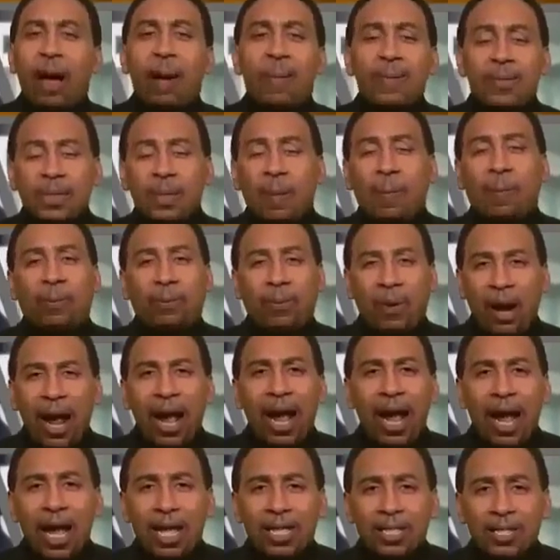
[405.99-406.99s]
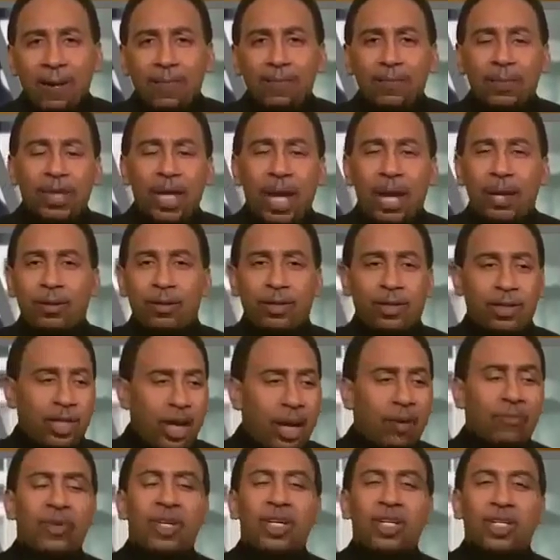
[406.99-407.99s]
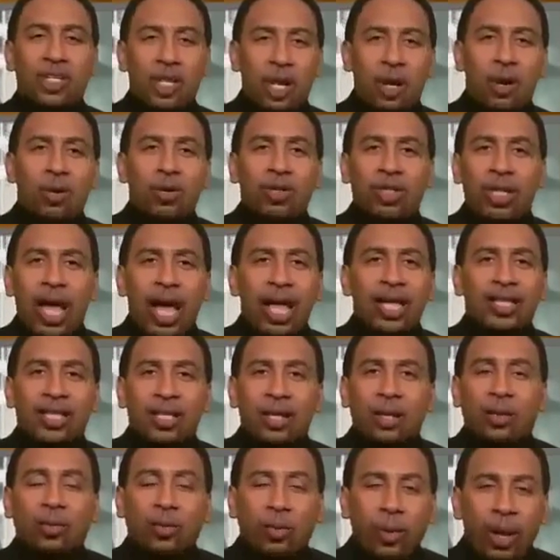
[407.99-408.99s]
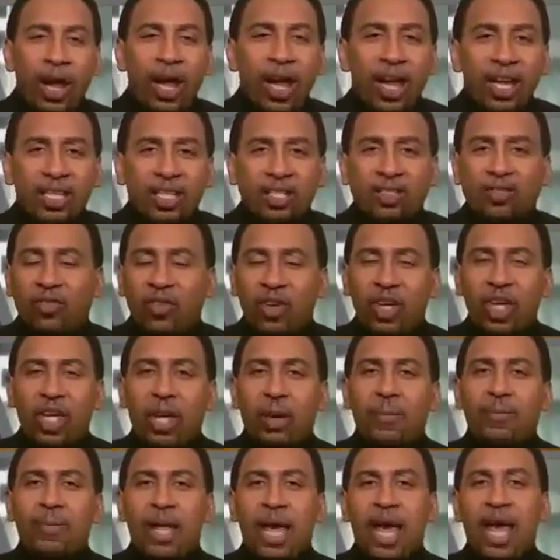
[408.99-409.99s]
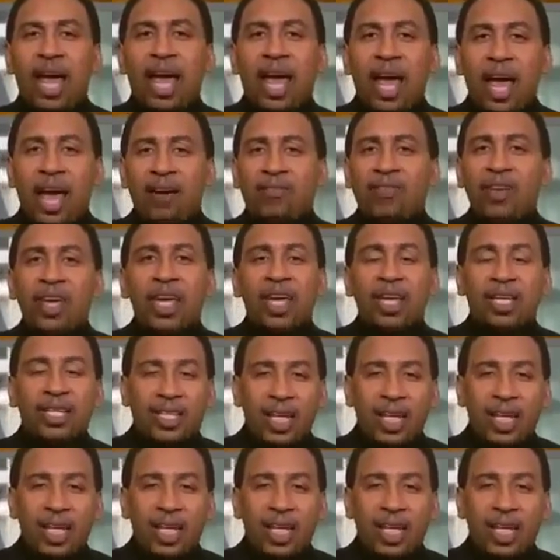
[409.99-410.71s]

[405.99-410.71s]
I'm surprised that Jerry Jones hasn't arranged for him to have